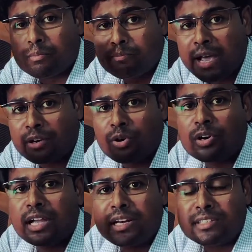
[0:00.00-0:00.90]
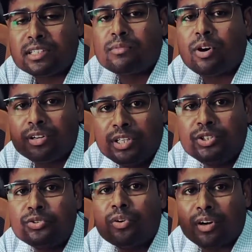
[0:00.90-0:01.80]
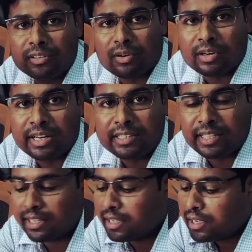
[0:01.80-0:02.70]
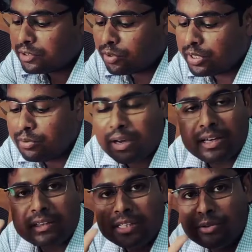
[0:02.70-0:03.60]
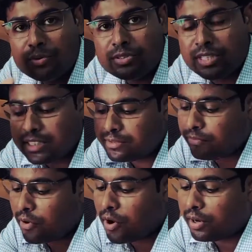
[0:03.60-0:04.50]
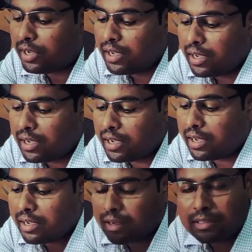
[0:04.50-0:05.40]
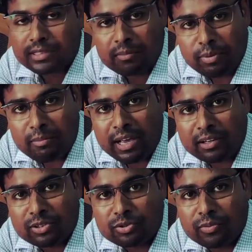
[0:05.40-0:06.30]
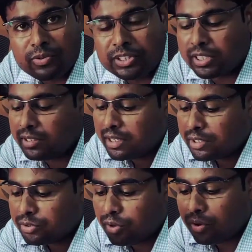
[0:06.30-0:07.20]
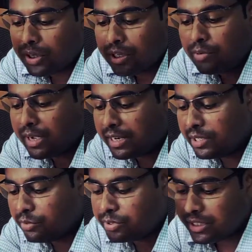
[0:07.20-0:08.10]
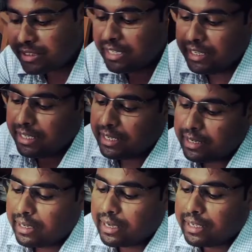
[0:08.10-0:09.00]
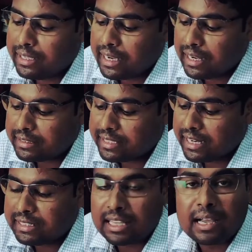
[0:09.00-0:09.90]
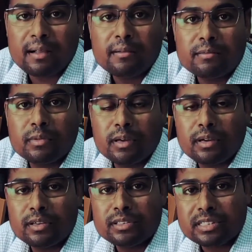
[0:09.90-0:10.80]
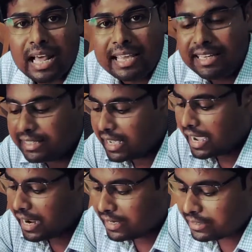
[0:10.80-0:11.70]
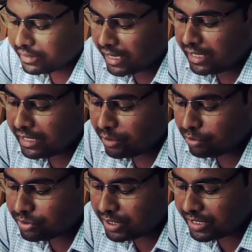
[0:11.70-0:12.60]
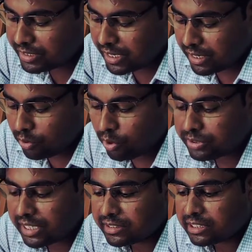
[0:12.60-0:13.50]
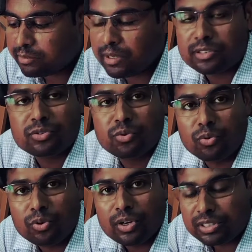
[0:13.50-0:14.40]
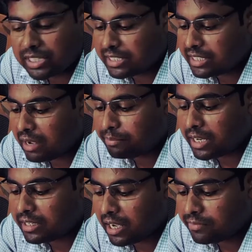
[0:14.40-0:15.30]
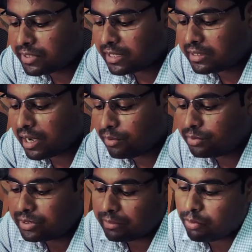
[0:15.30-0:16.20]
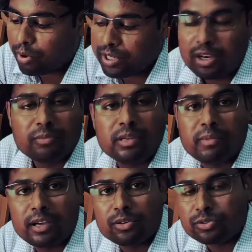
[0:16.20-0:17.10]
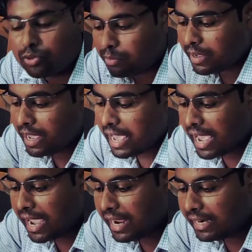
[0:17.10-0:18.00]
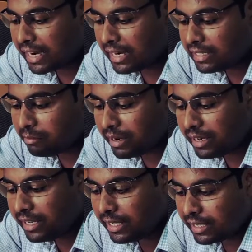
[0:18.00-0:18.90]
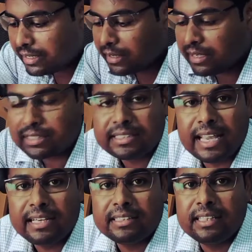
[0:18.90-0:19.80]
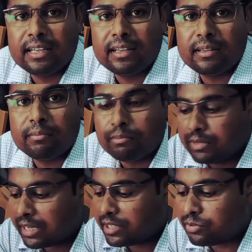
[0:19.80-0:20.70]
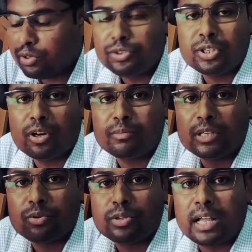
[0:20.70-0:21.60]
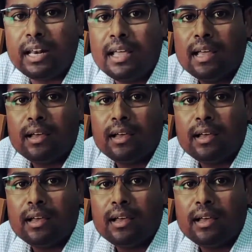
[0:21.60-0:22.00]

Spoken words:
microorganism or tissue or anything. So you can use this for simple microscope vision. So you can use easily here set the slide, and then use this coarse adjustment screw just ups and downs the body of the microscope, and ultimately set the resolution of the total